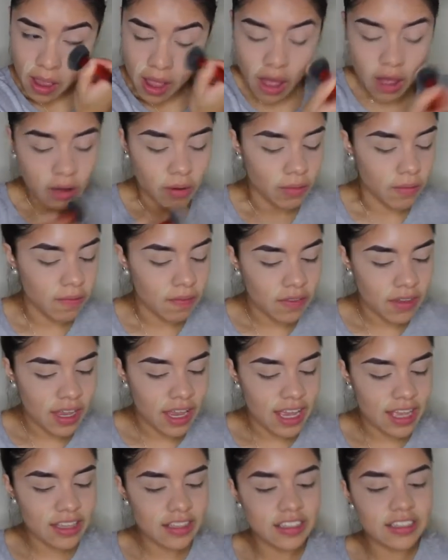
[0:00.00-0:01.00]
Oh,
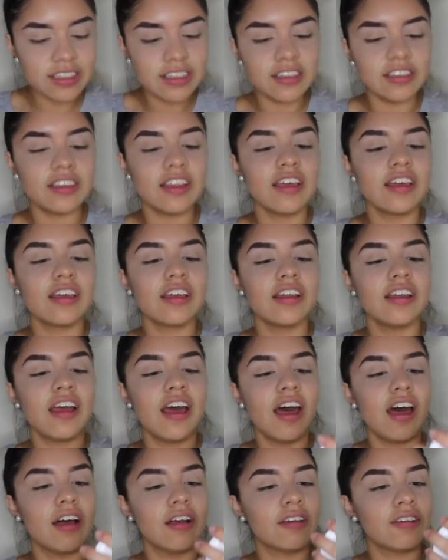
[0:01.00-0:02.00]
this is like an
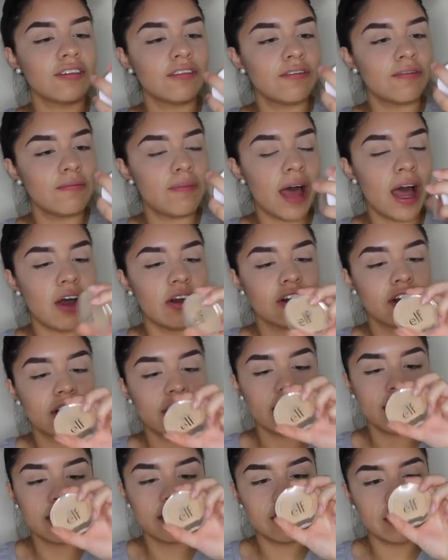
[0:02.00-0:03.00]
e.l.f. powder
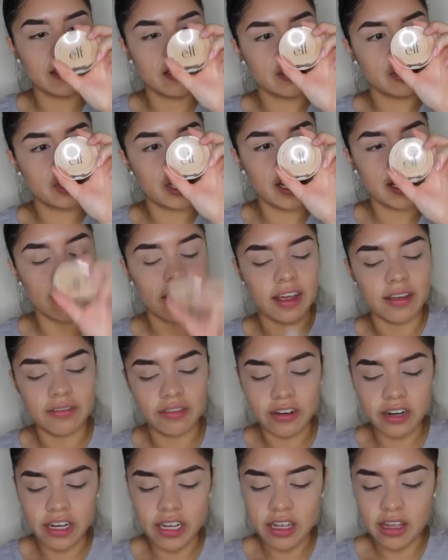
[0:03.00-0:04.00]
and it's in the shade
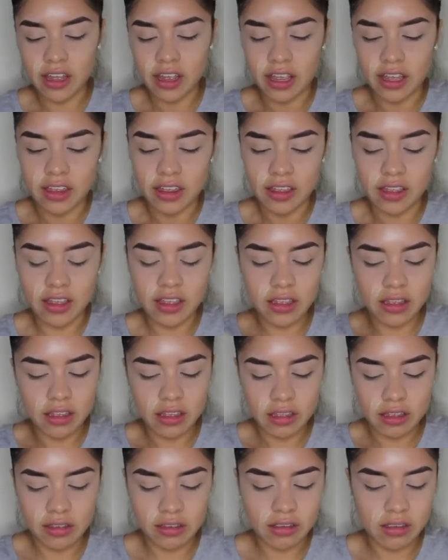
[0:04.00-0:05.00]
Ivory, I
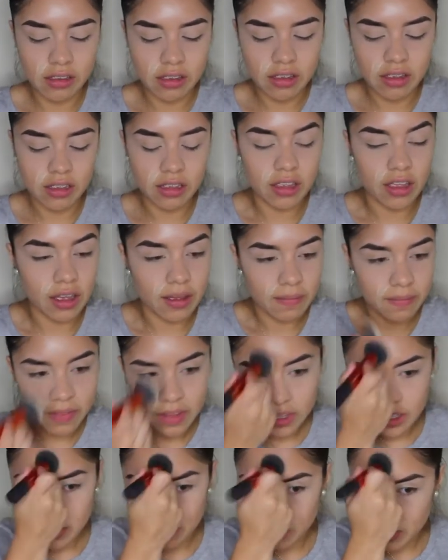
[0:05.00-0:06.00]
think. Yeah,
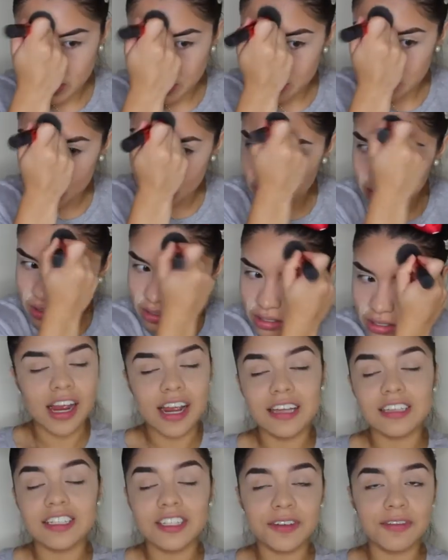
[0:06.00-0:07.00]
that's what it says.
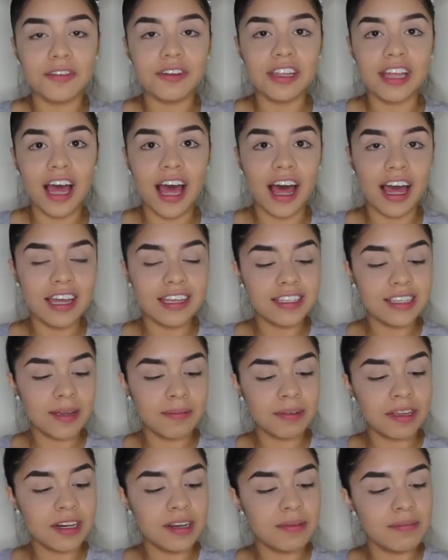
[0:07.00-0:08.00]
Alright, so for the eyes,
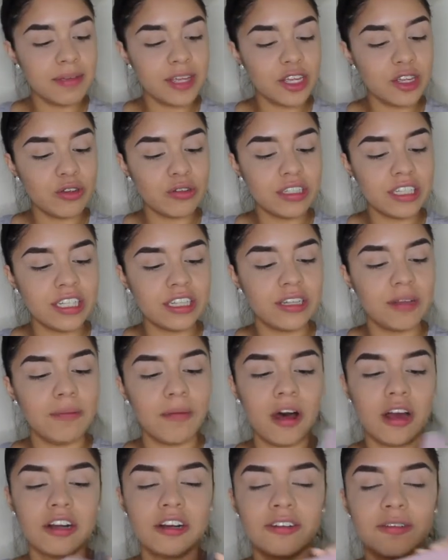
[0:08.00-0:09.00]
I'm going to be using the
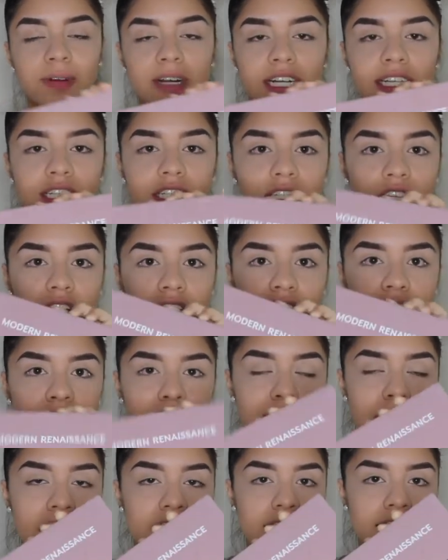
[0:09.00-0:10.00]
Modern
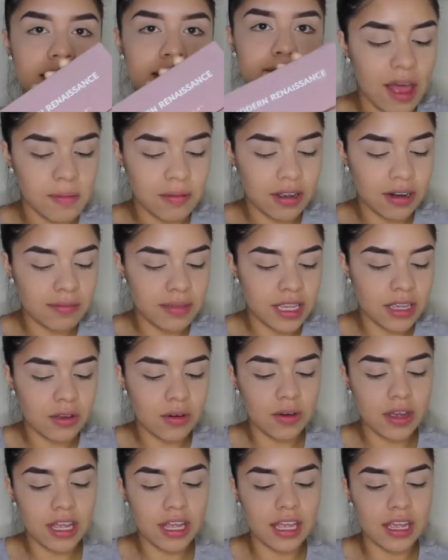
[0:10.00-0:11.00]
Renaissance palette. I'm going to be
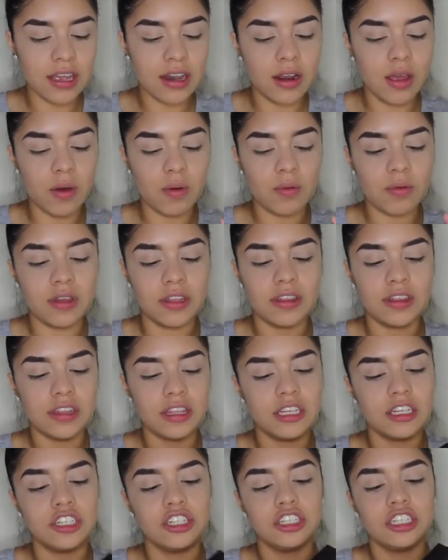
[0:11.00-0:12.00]
going in with
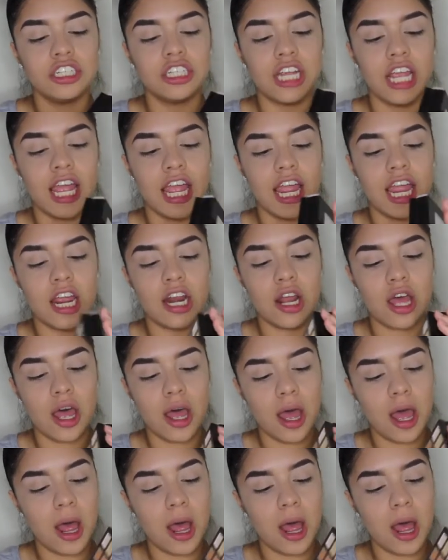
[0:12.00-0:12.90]
the shade